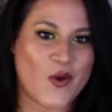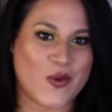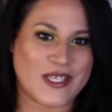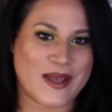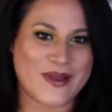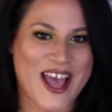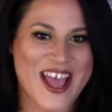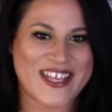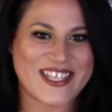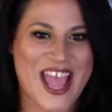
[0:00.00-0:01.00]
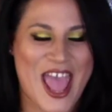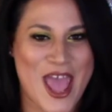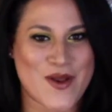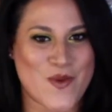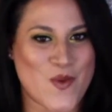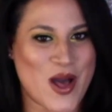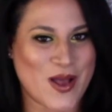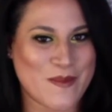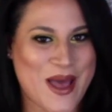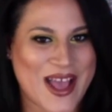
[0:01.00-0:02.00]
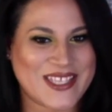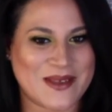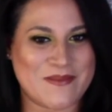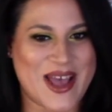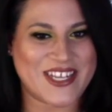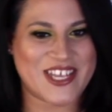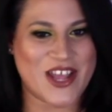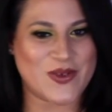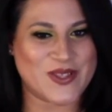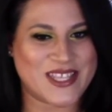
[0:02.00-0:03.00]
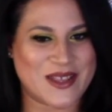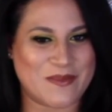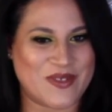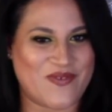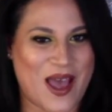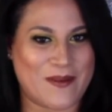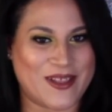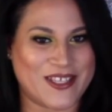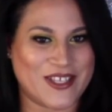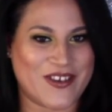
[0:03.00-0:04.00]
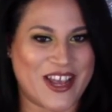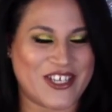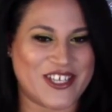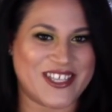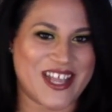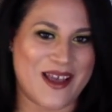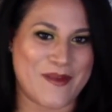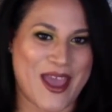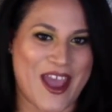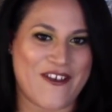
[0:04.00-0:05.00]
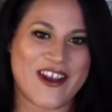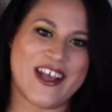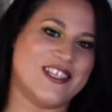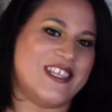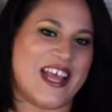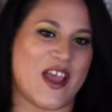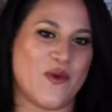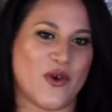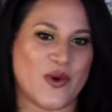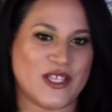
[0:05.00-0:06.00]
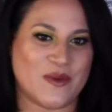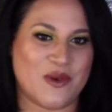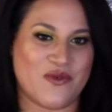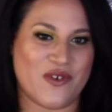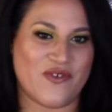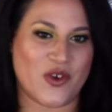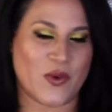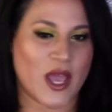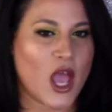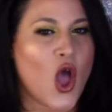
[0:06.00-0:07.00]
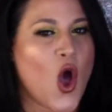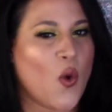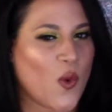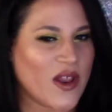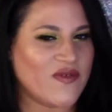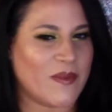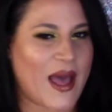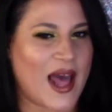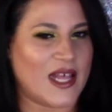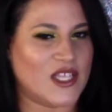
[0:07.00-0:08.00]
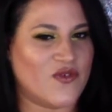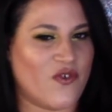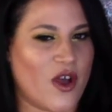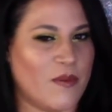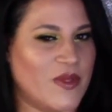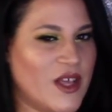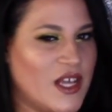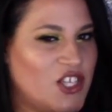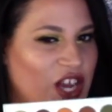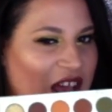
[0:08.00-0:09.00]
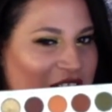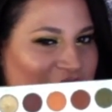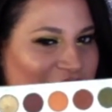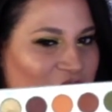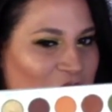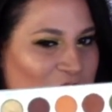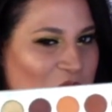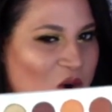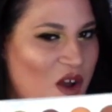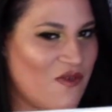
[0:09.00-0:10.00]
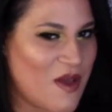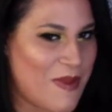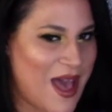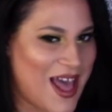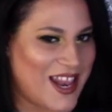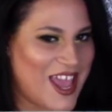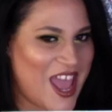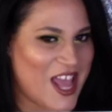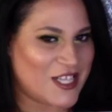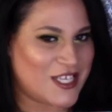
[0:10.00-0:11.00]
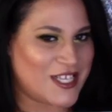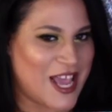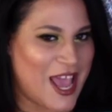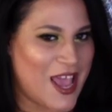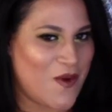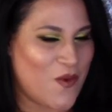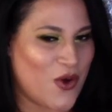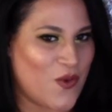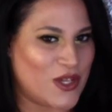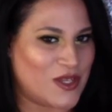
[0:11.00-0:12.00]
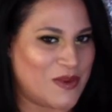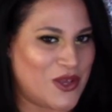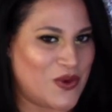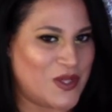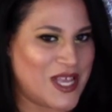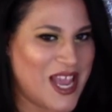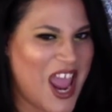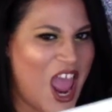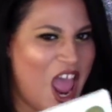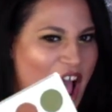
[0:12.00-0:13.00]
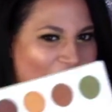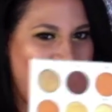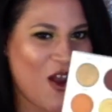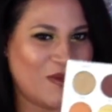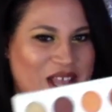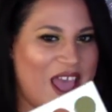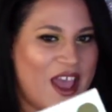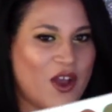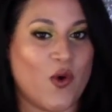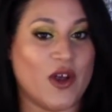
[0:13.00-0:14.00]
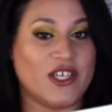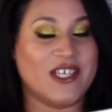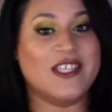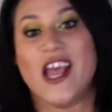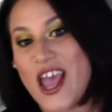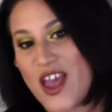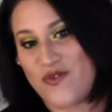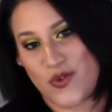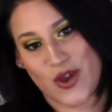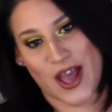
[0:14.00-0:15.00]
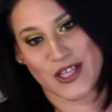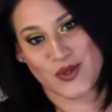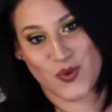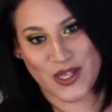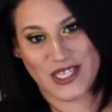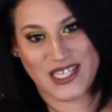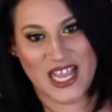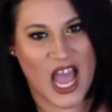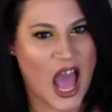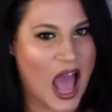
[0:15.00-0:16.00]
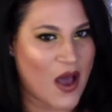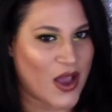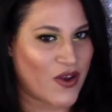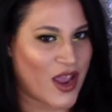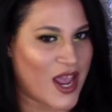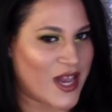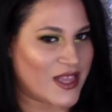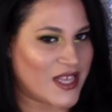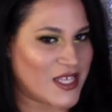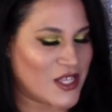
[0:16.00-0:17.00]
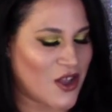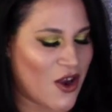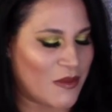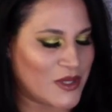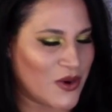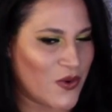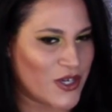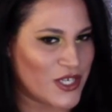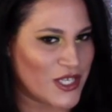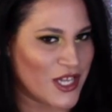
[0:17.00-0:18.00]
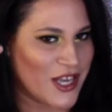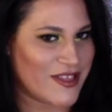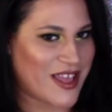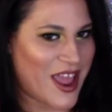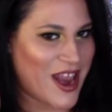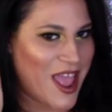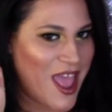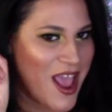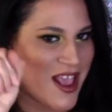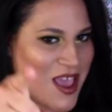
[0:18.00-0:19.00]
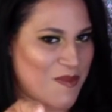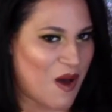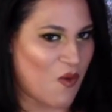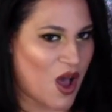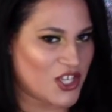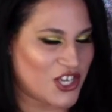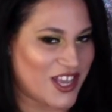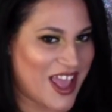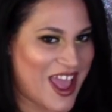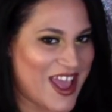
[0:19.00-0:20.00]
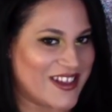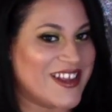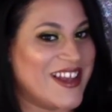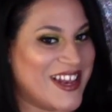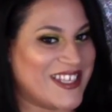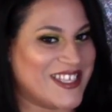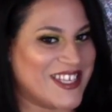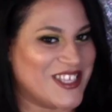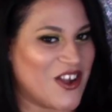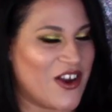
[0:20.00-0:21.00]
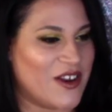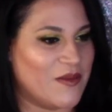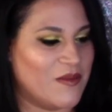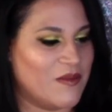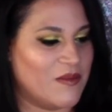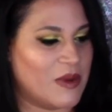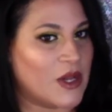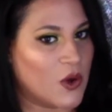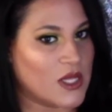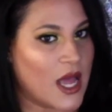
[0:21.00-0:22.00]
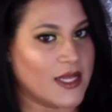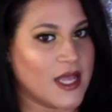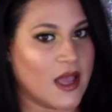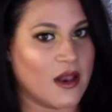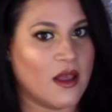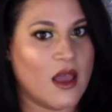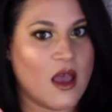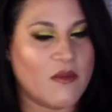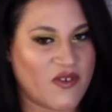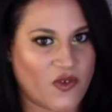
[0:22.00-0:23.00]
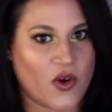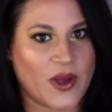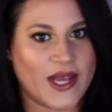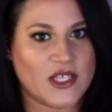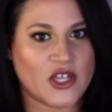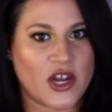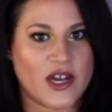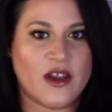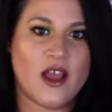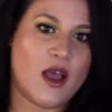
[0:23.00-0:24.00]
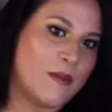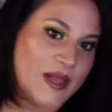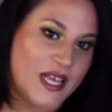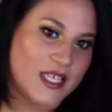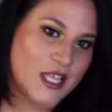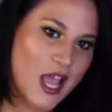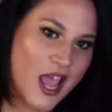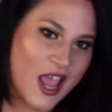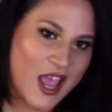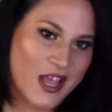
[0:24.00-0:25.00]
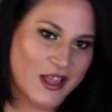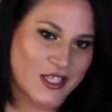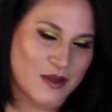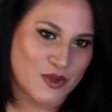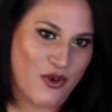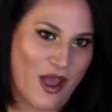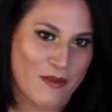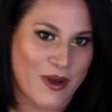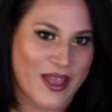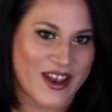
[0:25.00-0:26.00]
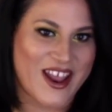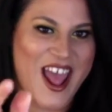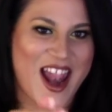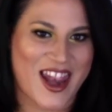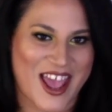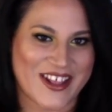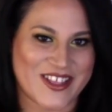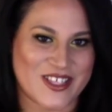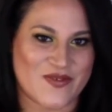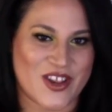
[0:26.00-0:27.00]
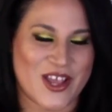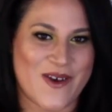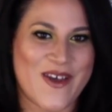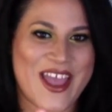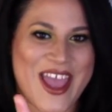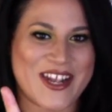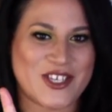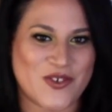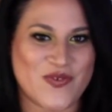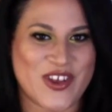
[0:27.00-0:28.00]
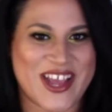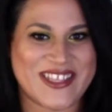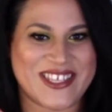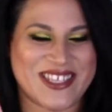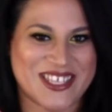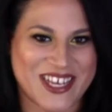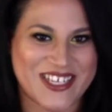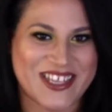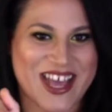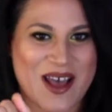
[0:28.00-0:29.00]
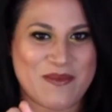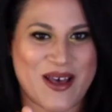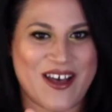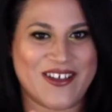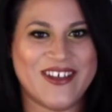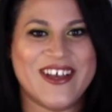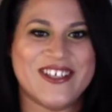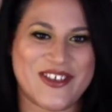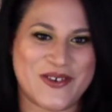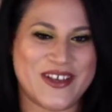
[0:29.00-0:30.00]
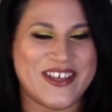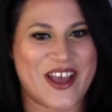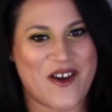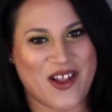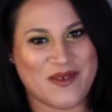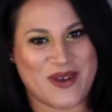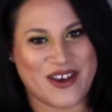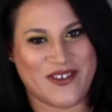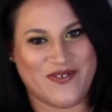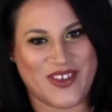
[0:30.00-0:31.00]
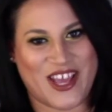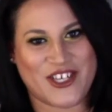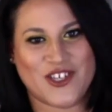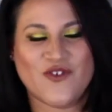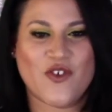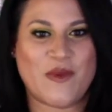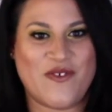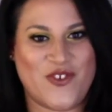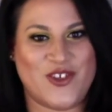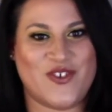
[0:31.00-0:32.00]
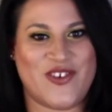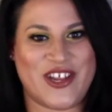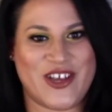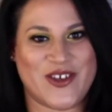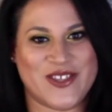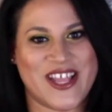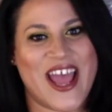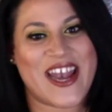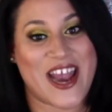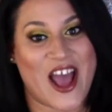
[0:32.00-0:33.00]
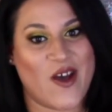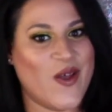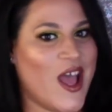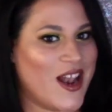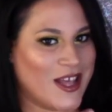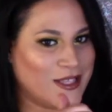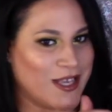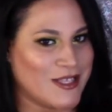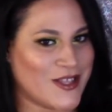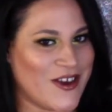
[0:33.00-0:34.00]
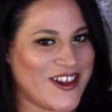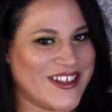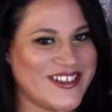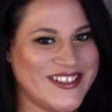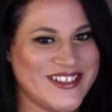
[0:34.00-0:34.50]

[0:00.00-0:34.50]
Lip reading: What's up, guys, and welcome back to my channel, Simply Fabulous Creations. I'm Karen, and today we're going to be reviewing one of the palettes from the Jaclyn Hill Morphe palette, and today we're going to be using Armed and Gorgeous. If you guys want to see how I created this Armed and Gorgeous look, then keep on watching and let's get started. But hold on a second. Before we get started, please hit the subscribe button, like this video, and don't forget to touch that bell so you can get all of my notifications for my future videos. Now, let's get started.